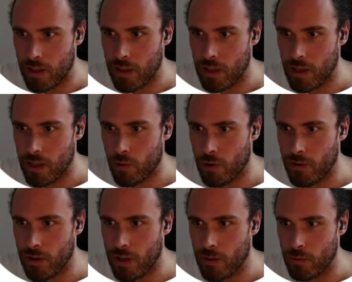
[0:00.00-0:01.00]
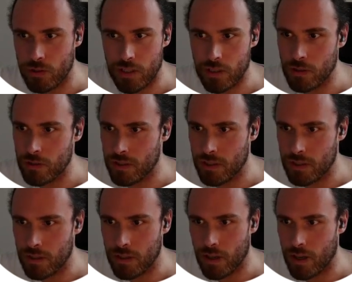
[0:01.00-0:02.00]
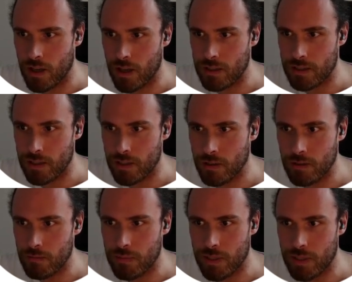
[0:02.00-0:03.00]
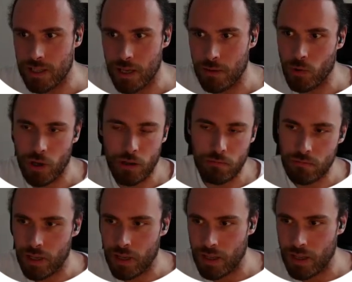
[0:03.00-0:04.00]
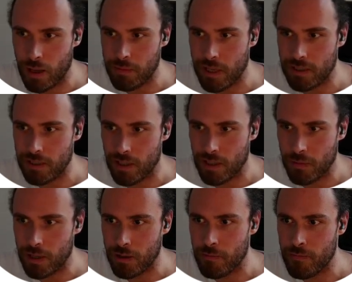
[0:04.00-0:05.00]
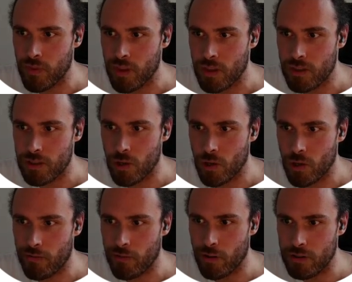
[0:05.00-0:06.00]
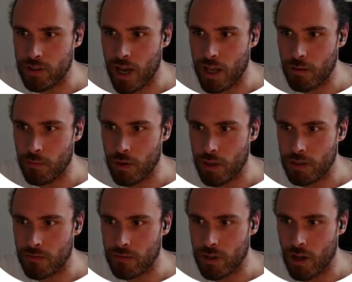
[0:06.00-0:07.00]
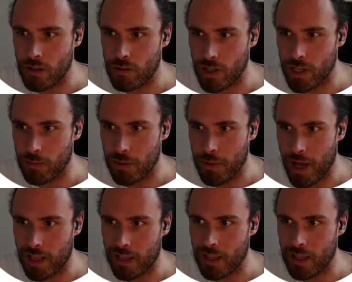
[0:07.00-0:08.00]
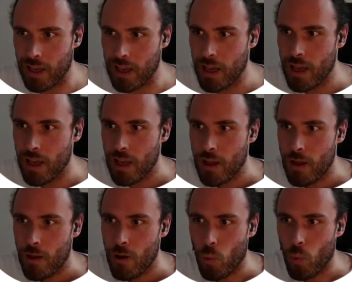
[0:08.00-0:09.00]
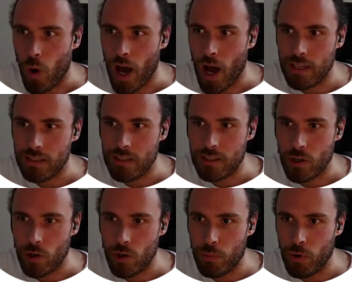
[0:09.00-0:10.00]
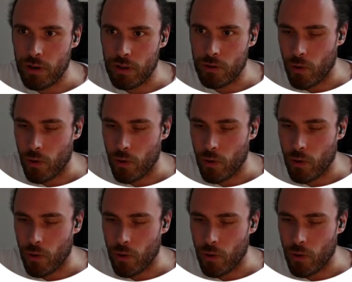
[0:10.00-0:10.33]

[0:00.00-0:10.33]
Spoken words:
The query will still be the same. Well, it updates a little bit. So I felt sad because of John treating me badly. Why is this so important?